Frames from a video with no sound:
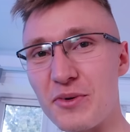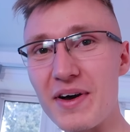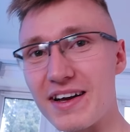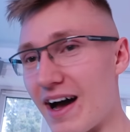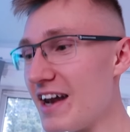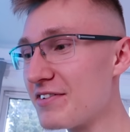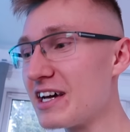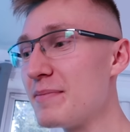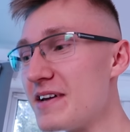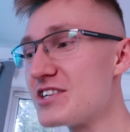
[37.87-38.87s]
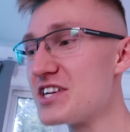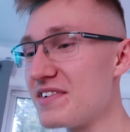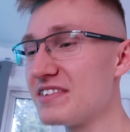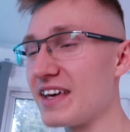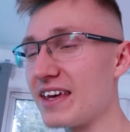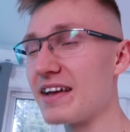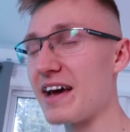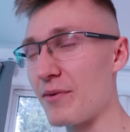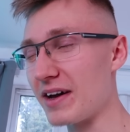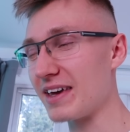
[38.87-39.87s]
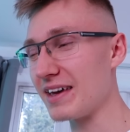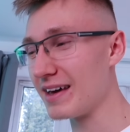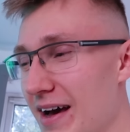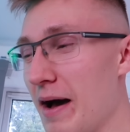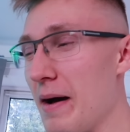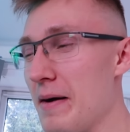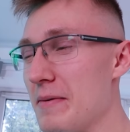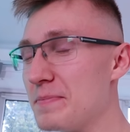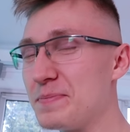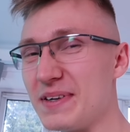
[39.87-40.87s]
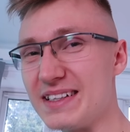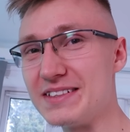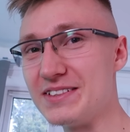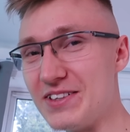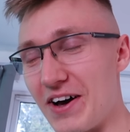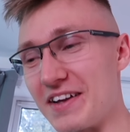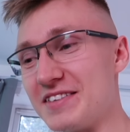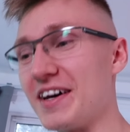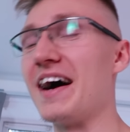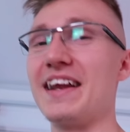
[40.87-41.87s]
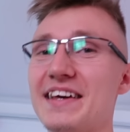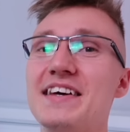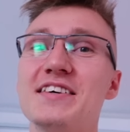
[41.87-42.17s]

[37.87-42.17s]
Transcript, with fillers: So we're kind of going to be achieving 10 gig networking, but not entirely.